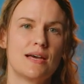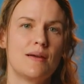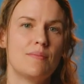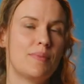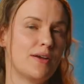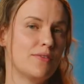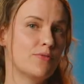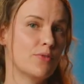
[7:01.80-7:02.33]
time
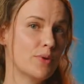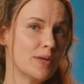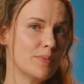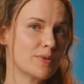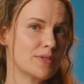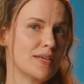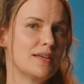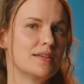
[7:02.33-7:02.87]
by
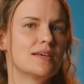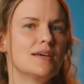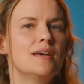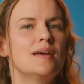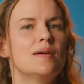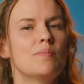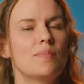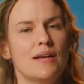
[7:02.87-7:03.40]

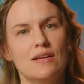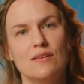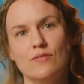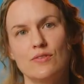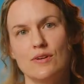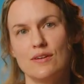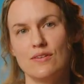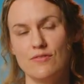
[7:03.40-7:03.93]
40% by
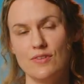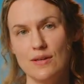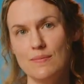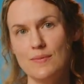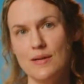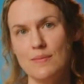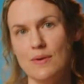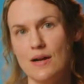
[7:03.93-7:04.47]
converting
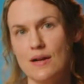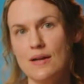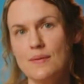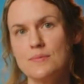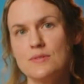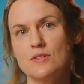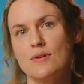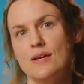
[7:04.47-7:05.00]
Figma
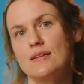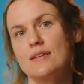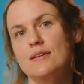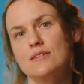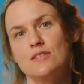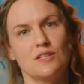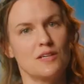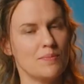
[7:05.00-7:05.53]
mockups directly
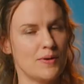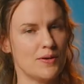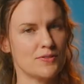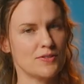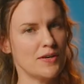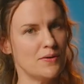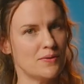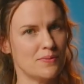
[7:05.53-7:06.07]
into
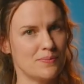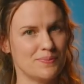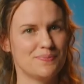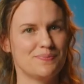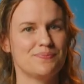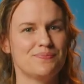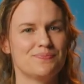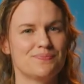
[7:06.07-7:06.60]
Compose code.
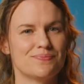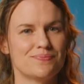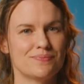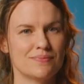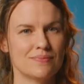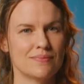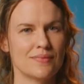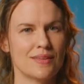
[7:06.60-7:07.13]

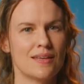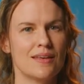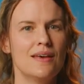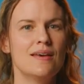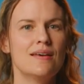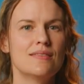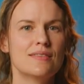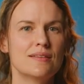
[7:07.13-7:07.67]

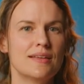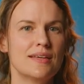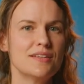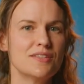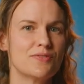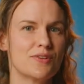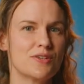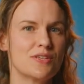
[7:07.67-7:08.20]
The
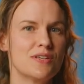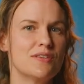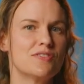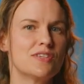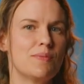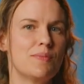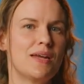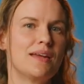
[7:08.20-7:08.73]
latest version of
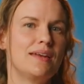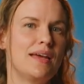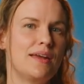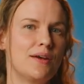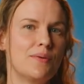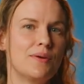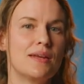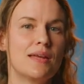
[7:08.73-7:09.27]
Gemini
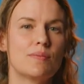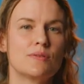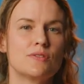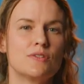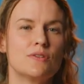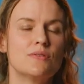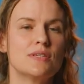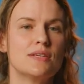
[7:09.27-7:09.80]
Nano
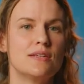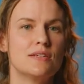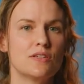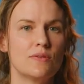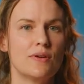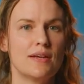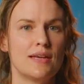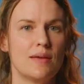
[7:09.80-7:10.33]
enables you to
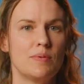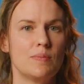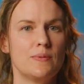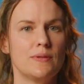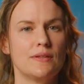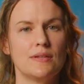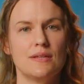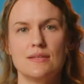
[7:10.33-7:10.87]
integrate
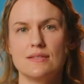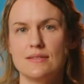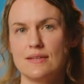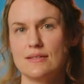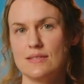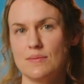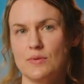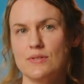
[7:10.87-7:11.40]
capabilities
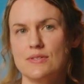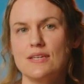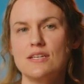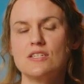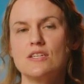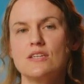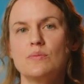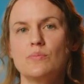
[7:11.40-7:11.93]
like
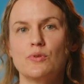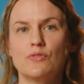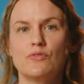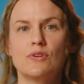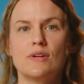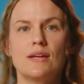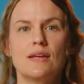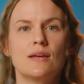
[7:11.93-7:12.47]
summarization,
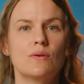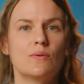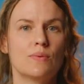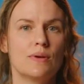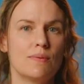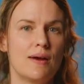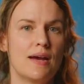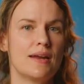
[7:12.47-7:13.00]
proofreading,
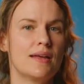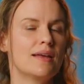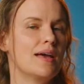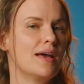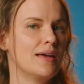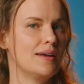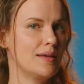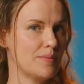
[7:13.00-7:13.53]
rewriting,
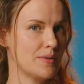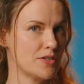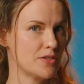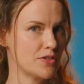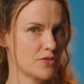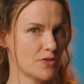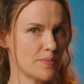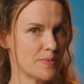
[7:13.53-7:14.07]
and image
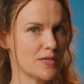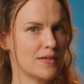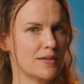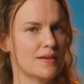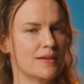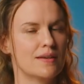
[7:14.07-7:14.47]
description.